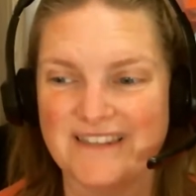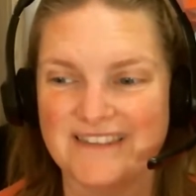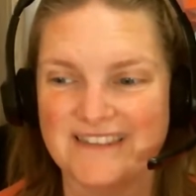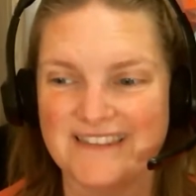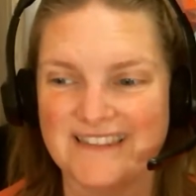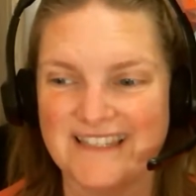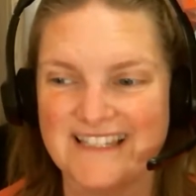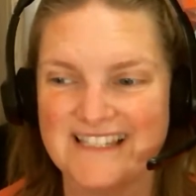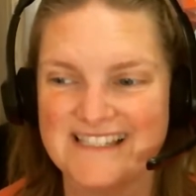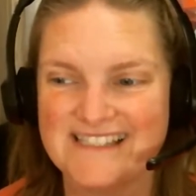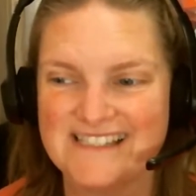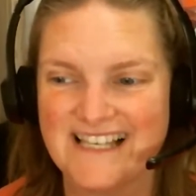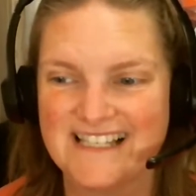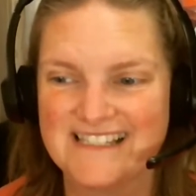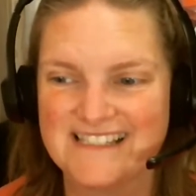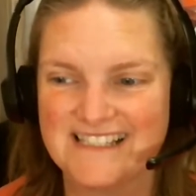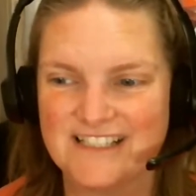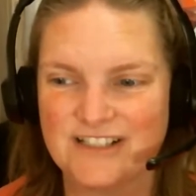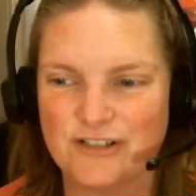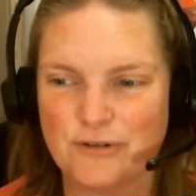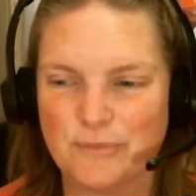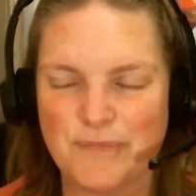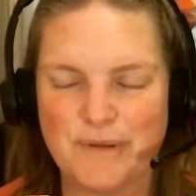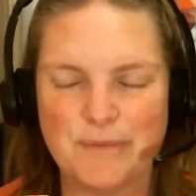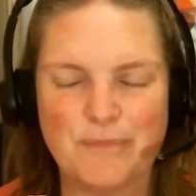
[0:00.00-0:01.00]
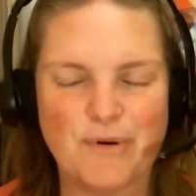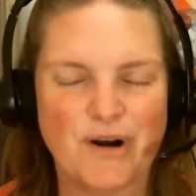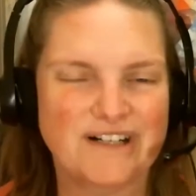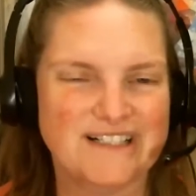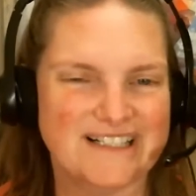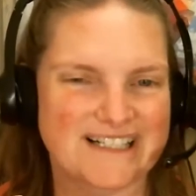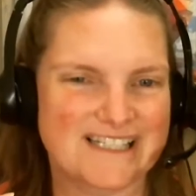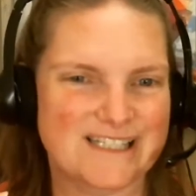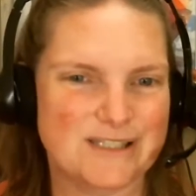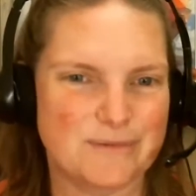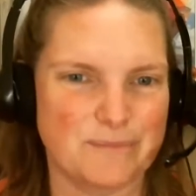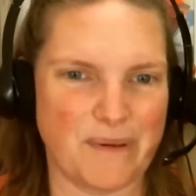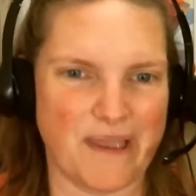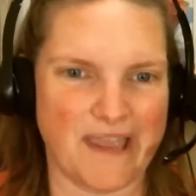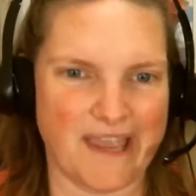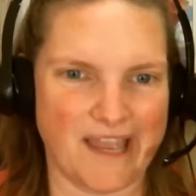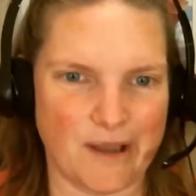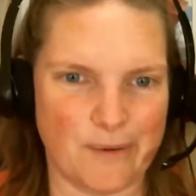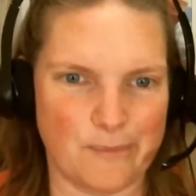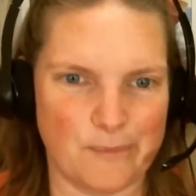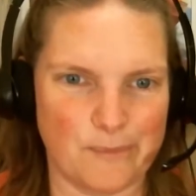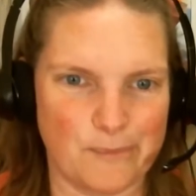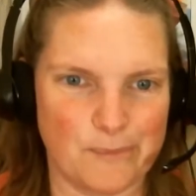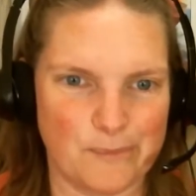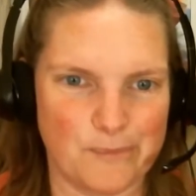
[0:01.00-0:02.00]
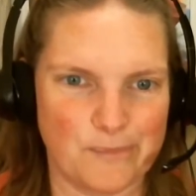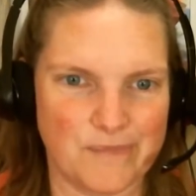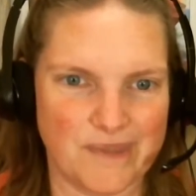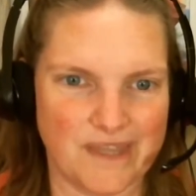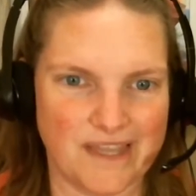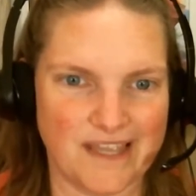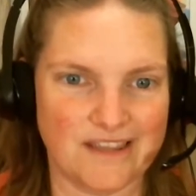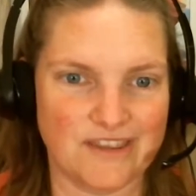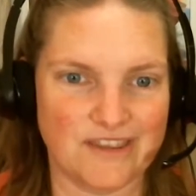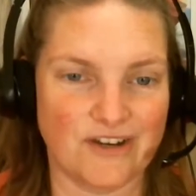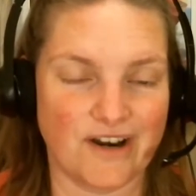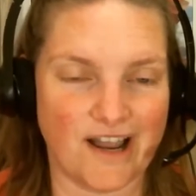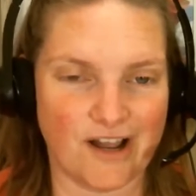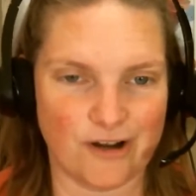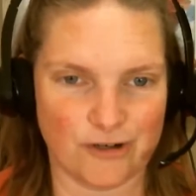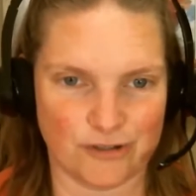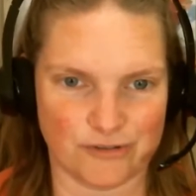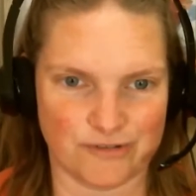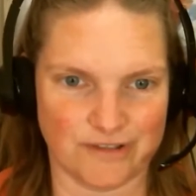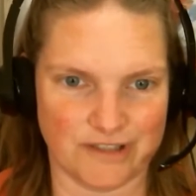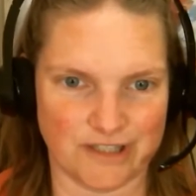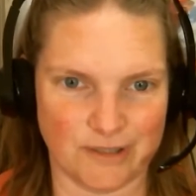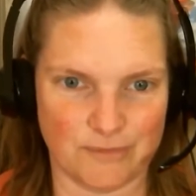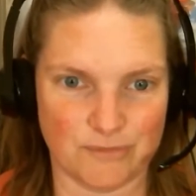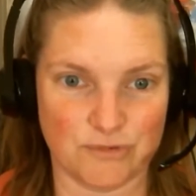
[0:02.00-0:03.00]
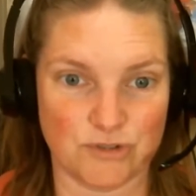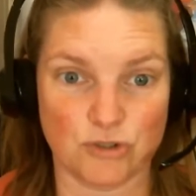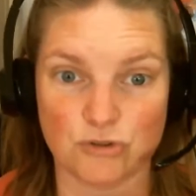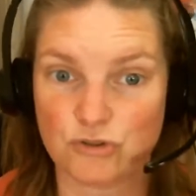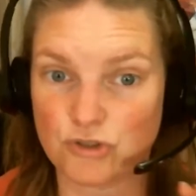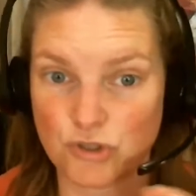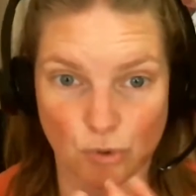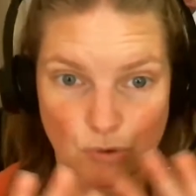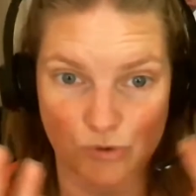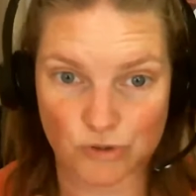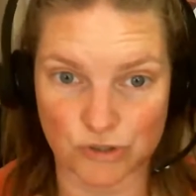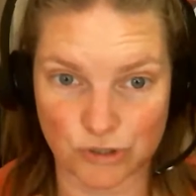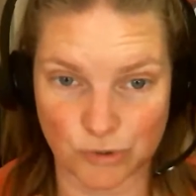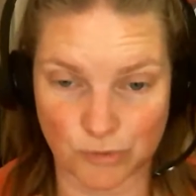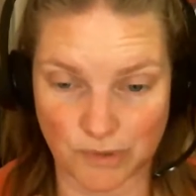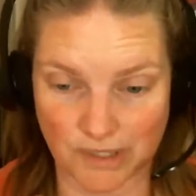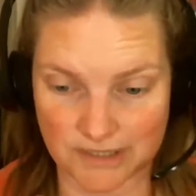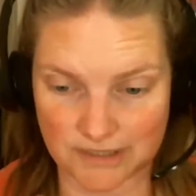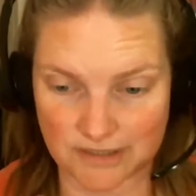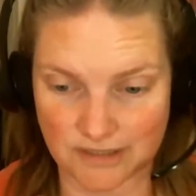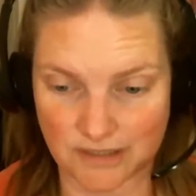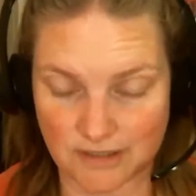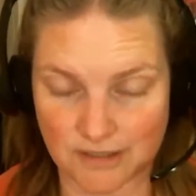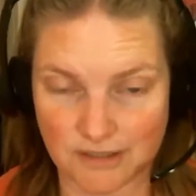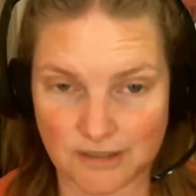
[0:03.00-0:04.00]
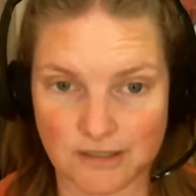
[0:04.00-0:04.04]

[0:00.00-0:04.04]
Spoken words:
this says it'll be marked as spam in their algorithm, so don't do it.